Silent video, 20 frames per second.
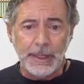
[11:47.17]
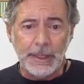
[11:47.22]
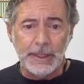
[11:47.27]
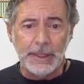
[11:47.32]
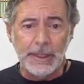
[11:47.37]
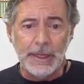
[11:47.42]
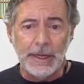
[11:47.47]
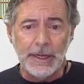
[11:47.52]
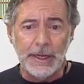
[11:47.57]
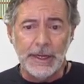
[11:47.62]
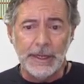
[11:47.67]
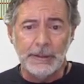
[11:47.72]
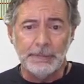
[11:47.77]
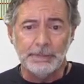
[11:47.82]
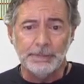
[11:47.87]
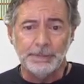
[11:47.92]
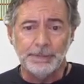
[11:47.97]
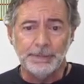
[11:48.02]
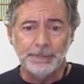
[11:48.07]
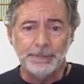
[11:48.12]

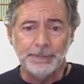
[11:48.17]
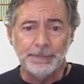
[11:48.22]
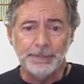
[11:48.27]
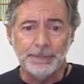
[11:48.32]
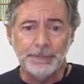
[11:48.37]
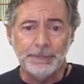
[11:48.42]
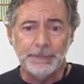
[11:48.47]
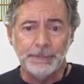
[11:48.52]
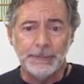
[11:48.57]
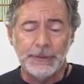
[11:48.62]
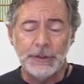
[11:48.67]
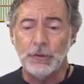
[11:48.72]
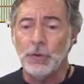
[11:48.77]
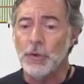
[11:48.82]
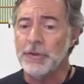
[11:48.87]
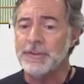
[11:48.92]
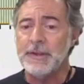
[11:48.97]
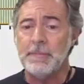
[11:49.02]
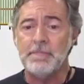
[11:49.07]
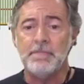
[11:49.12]
this
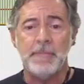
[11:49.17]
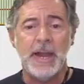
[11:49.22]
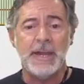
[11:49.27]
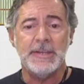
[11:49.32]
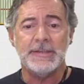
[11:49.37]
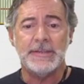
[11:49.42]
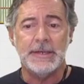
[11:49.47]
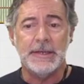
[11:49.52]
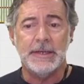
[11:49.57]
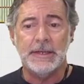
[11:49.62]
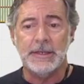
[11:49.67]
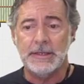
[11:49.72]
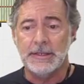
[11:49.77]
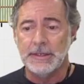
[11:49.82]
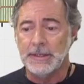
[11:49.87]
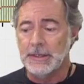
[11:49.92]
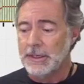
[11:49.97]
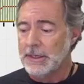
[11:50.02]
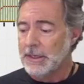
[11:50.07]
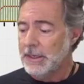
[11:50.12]
was amazing.
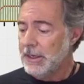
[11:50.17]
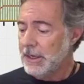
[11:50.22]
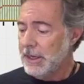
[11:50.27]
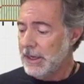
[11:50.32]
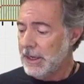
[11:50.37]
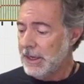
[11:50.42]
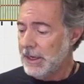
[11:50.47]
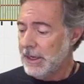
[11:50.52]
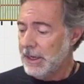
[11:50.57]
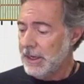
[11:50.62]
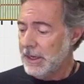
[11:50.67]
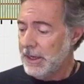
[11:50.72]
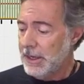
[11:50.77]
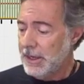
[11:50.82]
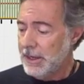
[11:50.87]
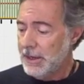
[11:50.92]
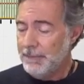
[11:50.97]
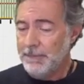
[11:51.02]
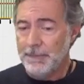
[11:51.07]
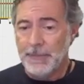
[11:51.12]

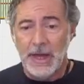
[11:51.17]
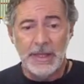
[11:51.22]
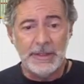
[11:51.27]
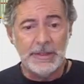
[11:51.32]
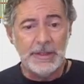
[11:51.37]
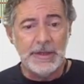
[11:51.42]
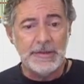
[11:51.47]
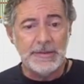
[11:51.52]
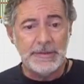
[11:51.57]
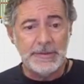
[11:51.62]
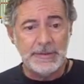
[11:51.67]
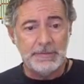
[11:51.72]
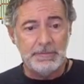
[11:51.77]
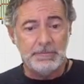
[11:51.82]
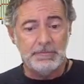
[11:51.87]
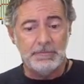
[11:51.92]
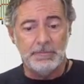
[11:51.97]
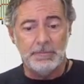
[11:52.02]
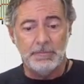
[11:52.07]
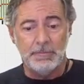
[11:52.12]
And this
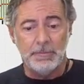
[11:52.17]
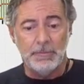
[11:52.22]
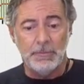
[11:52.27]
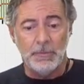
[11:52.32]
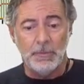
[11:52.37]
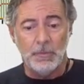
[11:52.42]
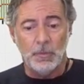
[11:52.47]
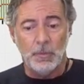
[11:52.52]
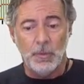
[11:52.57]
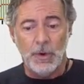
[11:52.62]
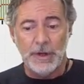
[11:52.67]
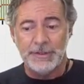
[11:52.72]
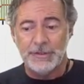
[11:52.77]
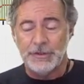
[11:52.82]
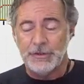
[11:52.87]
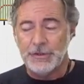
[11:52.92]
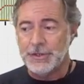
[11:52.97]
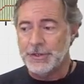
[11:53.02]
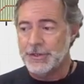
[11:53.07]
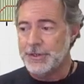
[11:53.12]
what
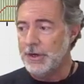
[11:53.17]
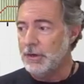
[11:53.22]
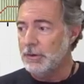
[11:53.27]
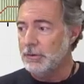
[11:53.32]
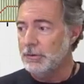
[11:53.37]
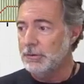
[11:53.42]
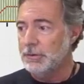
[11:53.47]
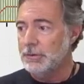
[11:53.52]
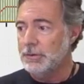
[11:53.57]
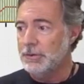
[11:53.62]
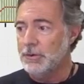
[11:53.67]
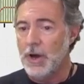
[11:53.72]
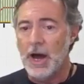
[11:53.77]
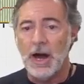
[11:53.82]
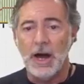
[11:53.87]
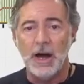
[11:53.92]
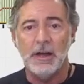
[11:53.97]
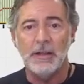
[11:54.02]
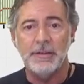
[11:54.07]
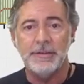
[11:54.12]
showed to
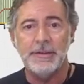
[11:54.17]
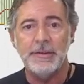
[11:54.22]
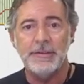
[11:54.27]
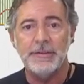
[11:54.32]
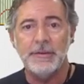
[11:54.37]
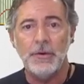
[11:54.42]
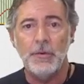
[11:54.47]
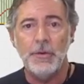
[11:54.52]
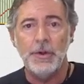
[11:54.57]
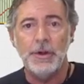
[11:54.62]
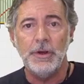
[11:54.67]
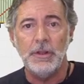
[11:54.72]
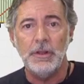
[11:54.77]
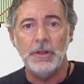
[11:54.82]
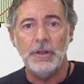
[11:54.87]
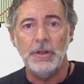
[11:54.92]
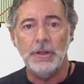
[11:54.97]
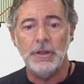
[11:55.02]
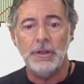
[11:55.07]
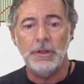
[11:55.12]
us is real.
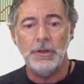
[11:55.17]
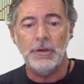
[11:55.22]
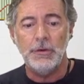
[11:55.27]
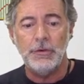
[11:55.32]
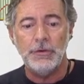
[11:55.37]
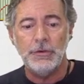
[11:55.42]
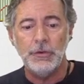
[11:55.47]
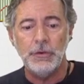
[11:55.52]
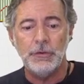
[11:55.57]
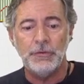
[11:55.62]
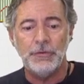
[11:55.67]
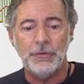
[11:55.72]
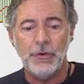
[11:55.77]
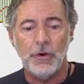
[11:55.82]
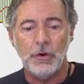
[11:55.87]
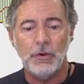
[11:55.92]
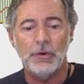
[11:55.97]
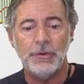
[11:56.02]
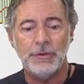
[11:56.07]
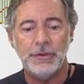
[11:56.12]
You should
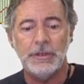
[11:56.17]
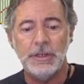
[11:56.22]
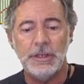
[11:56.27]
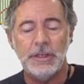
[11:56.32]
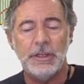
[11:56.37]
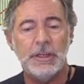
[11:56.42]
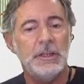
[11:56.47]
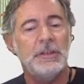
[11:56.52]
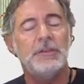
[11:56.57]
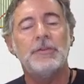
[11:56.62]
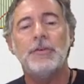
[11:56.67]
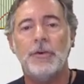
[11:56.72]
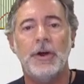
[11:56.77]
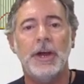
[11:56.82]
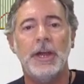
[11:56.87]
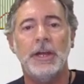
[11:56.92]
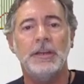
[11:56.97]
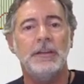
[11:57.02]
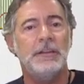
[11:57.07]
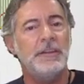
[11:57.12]
focus in
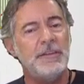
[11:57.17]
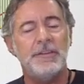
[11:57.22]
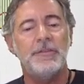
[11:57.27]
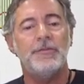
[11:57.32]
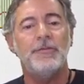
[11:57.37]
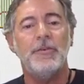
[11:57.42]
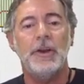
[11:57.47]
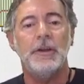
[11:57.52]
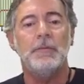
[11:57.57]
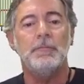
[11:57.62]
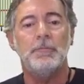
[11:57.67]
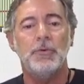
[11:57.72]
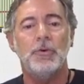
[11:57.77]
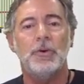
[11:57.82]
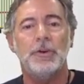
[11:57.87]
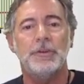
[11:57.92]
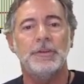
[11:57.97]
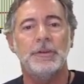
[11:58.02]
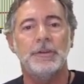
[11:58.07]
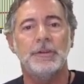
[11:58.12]
terrain. This is very
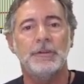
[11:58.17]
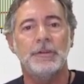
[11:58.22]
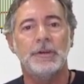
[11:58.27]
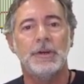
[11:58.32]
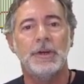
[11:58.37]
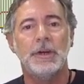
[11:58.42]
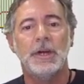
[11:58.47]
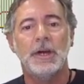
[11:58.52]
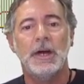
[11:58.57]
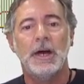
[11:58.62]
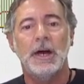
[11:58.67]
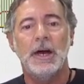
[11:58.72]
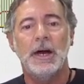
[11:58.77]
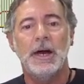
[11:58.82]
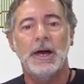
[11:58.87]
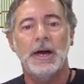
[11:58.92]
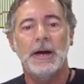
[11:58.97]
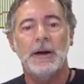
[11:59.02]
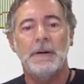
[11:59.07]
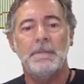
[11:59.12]
important,
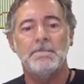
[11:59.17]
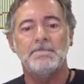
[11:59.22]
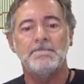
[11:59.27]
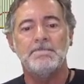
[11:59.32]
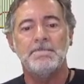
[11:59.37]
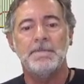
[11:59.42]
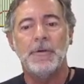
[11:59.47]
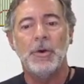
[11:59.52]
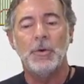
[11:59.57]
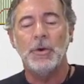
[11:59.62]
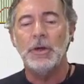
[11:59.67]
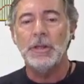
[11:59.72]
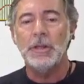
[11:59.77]
really